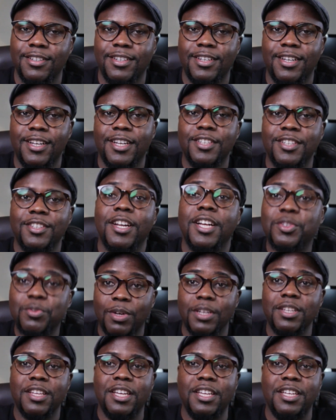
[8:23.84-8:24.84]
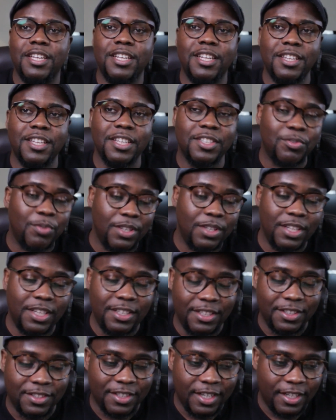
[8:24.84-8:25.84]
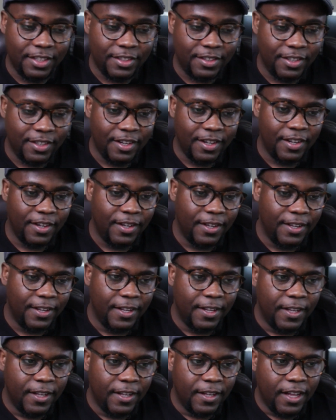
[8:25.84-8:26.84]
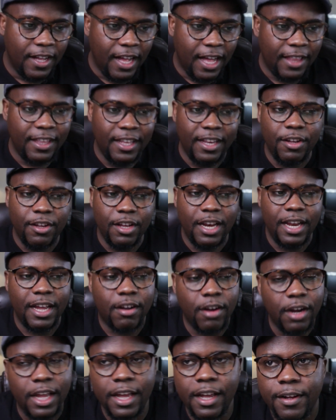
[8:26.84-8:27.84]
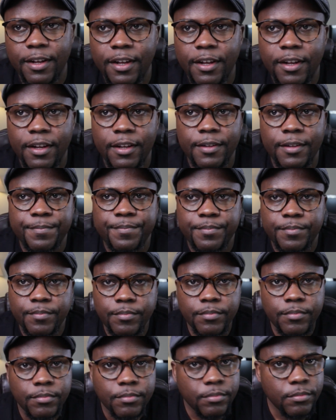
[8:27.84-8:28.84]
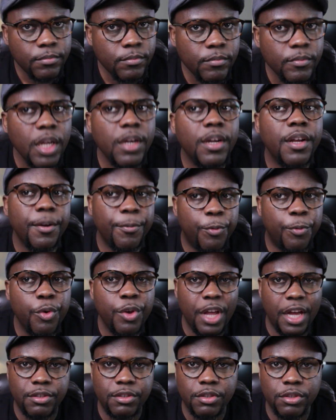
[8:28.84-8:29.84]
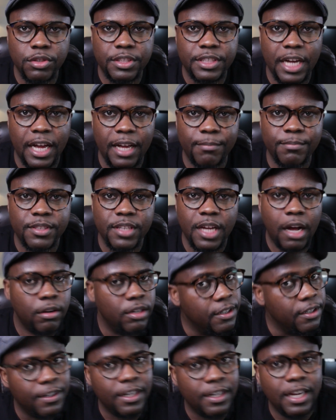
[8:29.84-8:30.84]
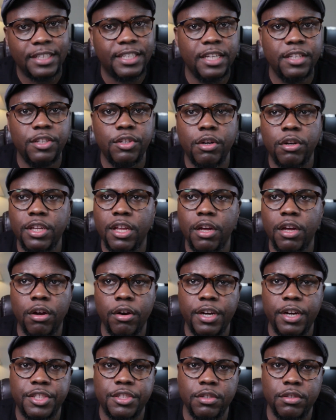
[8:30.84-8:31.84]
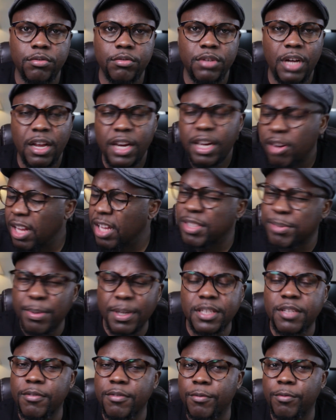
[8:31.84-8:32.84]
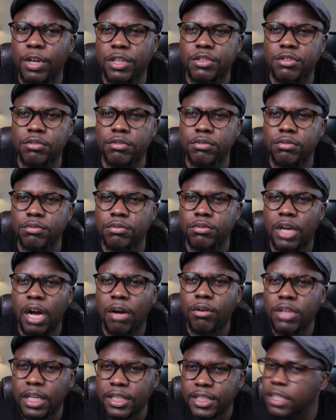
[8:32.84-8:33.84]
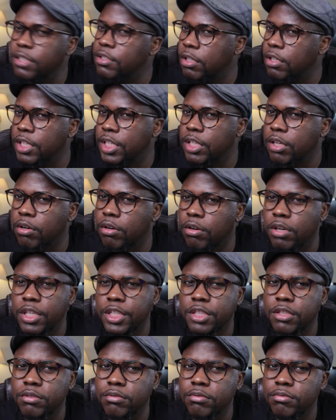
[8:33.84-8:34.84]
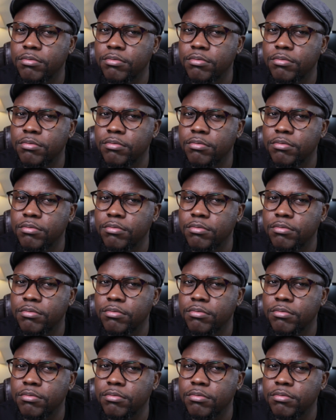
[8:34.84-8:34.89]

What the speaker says: That's what they discuss. And then you're like, okay, if we had good times, I'll even attend your inauguration. Irrespective of what you do, I will attend your inauguration.